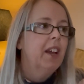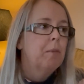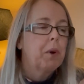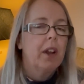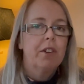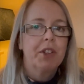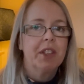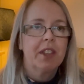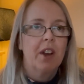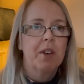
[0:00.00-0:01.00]

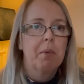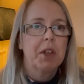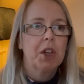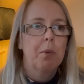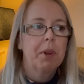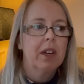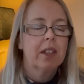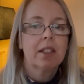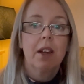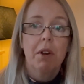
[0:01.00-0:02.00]
priorities on my shopping
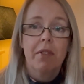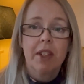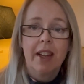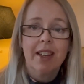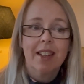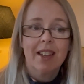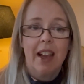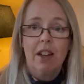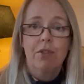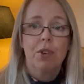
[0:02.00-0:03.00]
list. Now I have to add
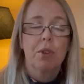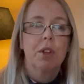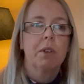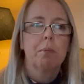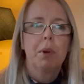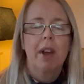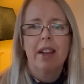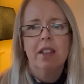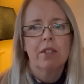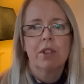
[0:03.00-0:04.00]
cat food to it, but
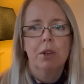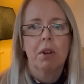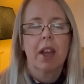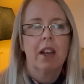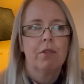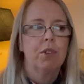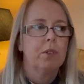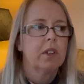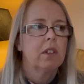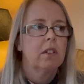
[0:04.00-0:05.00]
Aldi don't do a cat
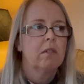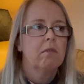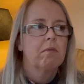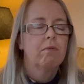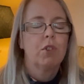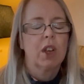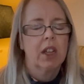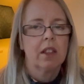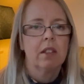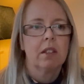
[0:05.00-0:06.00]
food for
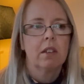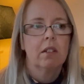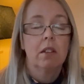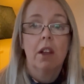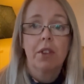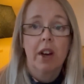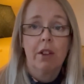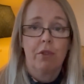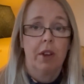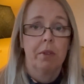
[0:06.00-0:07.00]
kittens. Not that I
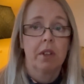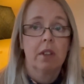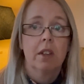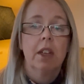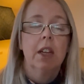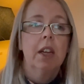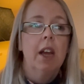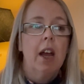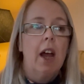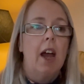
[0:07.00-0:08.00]
found.
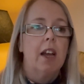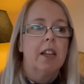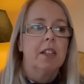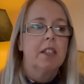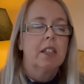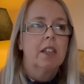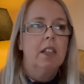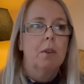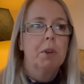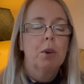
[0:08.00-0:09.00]
And
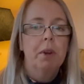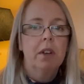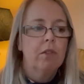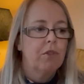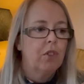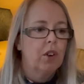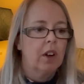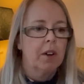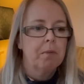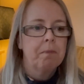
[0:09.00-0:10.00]
yeah, we go in for